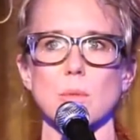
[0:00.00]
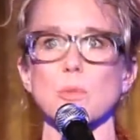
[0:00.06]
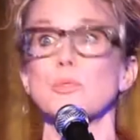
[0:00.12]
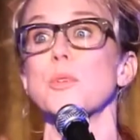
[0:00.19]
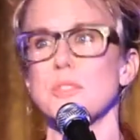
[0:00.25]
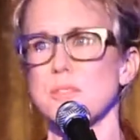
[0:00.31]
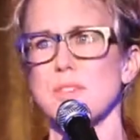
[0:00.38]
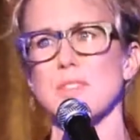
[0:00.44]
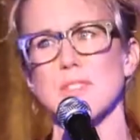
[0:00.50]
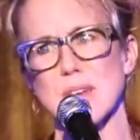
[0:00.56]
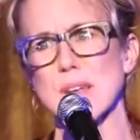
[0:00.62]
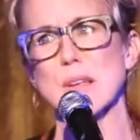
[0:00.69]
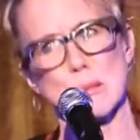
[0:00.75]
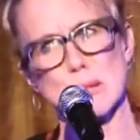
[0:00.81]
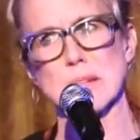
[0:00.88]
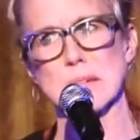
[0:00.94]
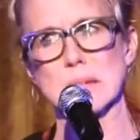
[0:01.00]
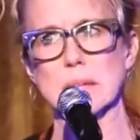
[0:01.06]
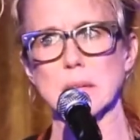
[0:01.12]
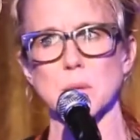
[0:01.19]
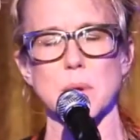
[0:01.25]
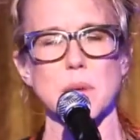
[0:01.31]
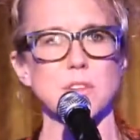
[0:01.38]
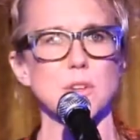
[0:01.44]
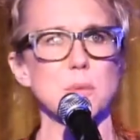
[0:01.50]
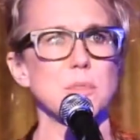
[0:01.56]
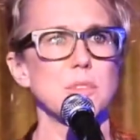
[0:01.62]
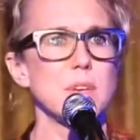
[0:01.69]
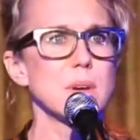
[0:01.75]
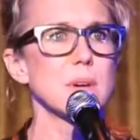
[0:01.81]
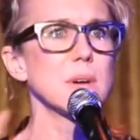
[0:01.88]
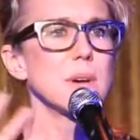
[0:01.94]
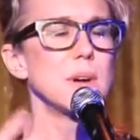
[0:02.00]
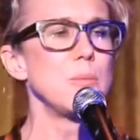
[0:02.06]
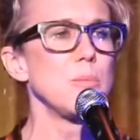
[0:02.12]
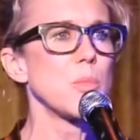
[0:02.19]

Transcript: well, she wasn't visiting, she was here